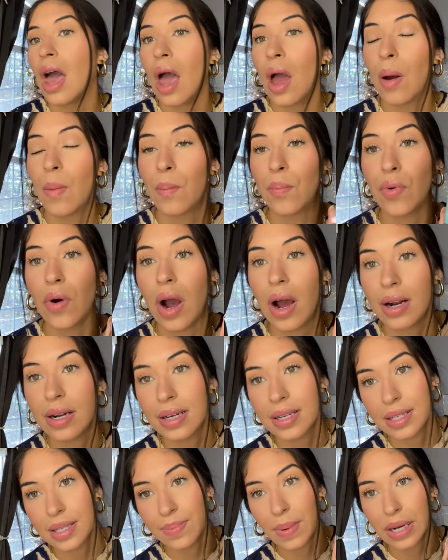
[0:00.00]

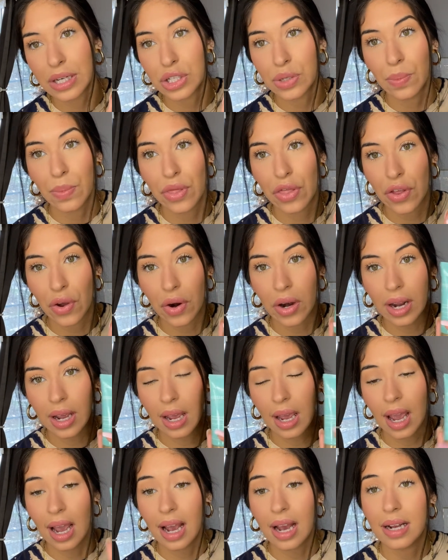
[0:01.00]
Broad spectrum
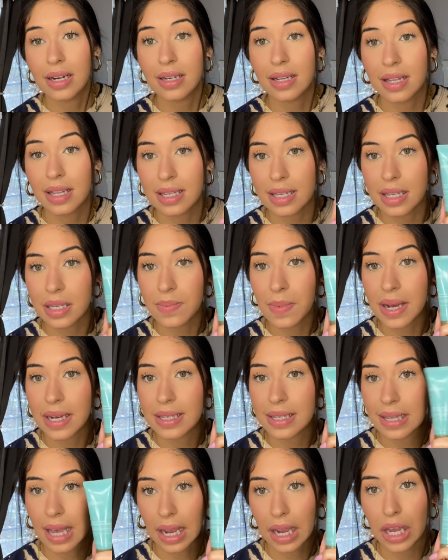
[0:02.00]
30, and this is my
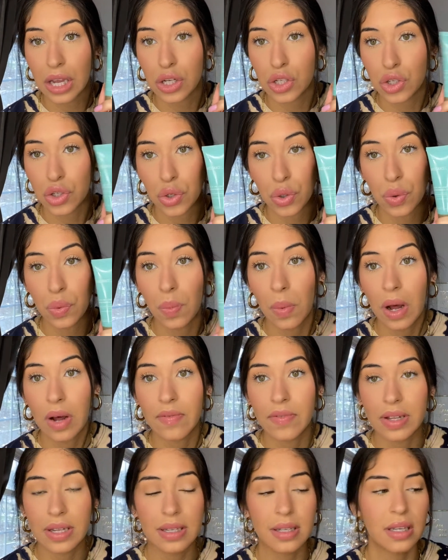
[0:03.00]
second tube
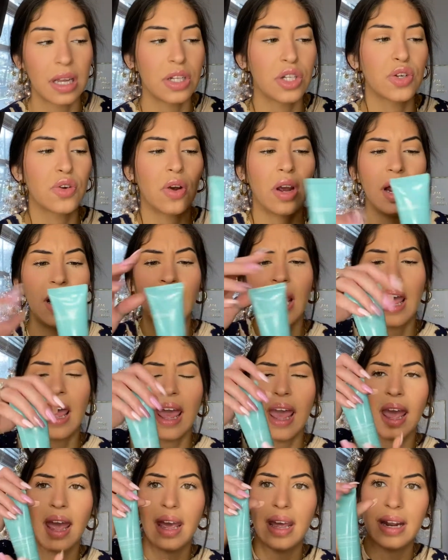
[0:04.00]
of this sunscreen.
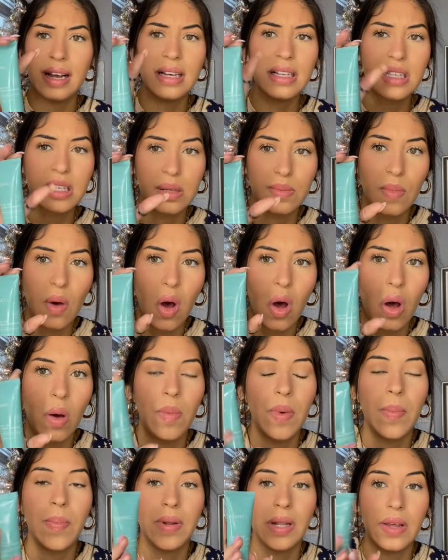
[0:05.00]
It is small,
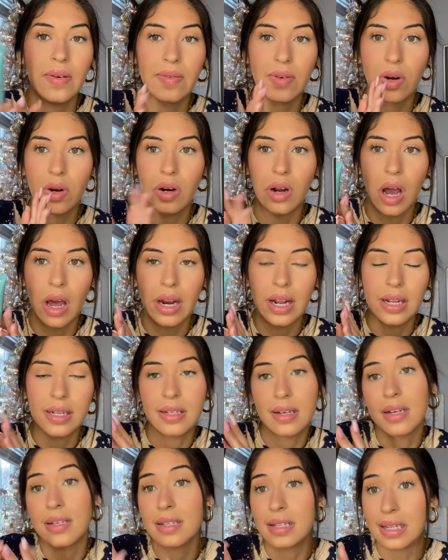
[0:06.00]
but believe it or not, it
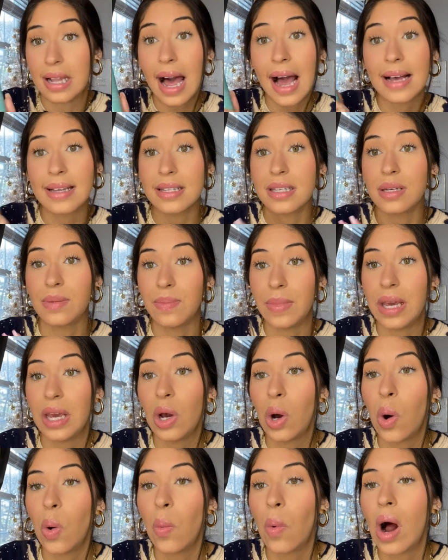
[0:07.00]
does last me
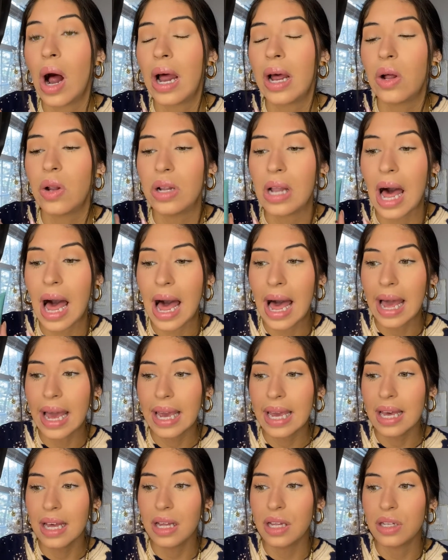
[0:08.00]
a while.
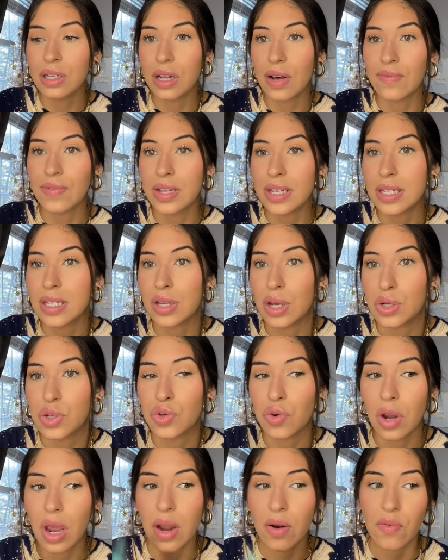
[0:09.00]
I love this
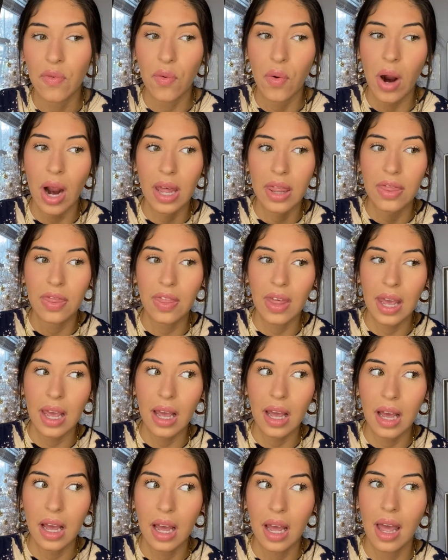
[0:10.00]
sunscreen for, I think,
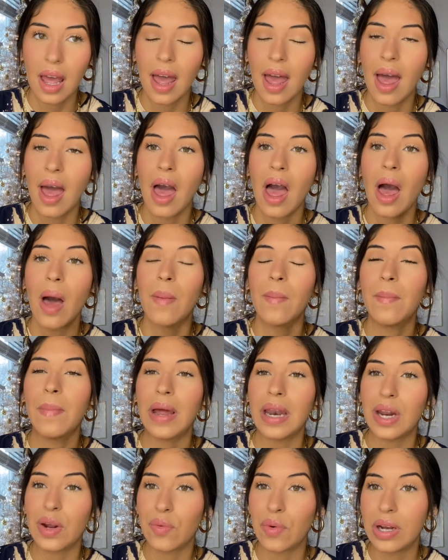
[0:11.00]

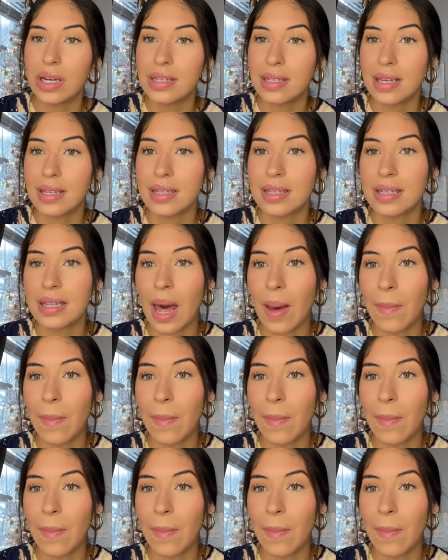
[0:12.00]
many reasons that